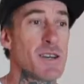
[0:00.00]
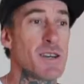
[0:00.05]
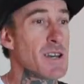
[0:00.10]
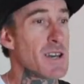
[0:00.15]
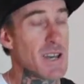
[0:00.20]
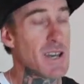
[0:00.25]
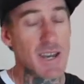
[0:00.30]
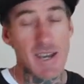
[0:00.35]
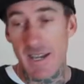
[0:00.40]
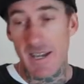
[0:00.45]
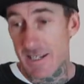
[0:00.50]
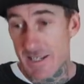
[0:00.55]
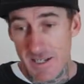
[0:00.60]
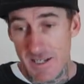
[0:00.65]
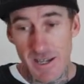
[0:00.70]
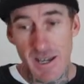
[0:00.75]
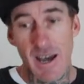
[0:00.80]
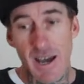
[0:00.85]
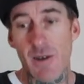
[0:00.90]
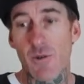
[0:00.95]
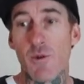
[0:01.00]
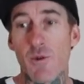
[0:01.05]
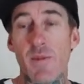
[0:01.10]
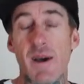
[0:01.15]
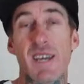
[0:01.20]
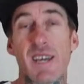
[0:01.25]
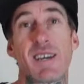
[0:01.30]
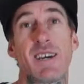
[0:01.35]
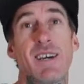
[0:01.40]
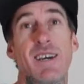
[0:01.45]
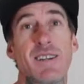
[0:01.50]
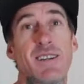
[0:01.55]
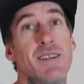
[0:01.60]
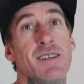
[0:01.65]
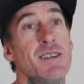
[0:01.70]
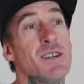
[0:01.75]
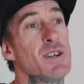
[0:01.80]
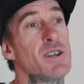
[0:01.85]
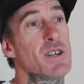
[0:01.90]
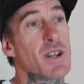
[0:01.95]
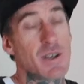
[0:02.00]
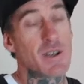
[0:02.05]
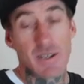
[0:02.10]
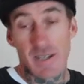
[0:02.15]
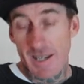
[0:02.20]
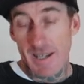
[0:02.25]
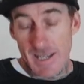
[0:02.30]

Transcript: and hey, we'll make it, you know,